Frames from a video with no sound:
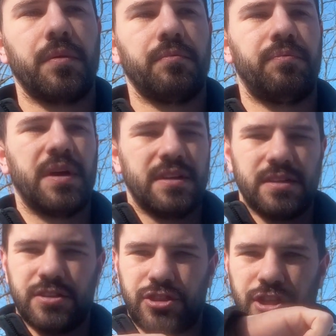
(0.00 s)
But
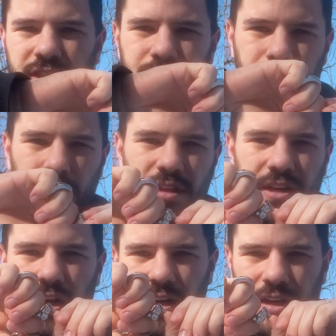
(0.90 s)
just pulling
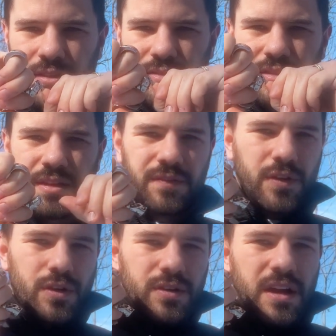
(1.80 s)
on it, if
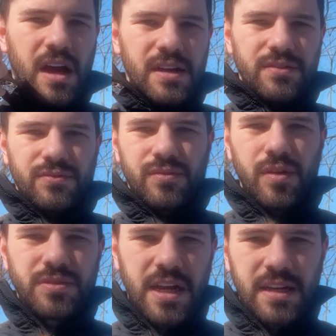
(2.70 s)
you're not
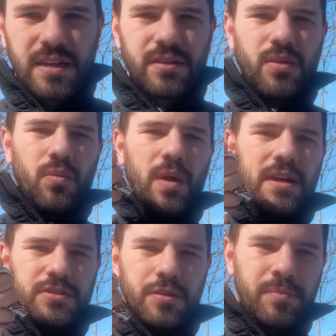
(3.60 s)
rotating
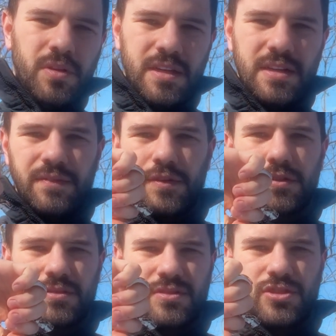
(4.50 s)
while you're pulling, if
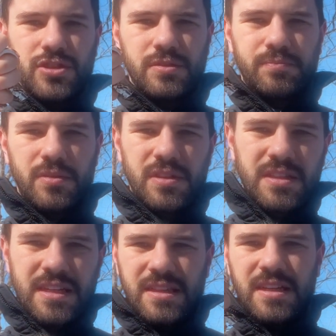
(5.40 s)
you're just pulling
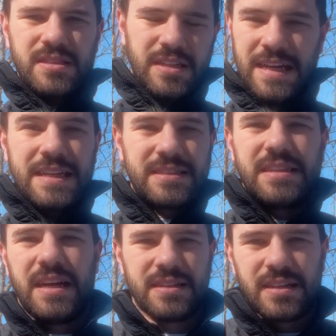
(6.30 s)
like this, it's
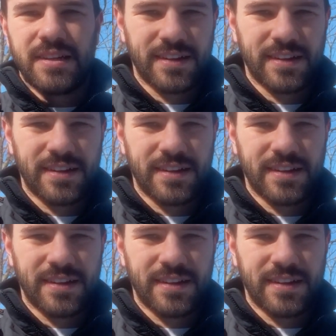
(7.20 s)
not gonna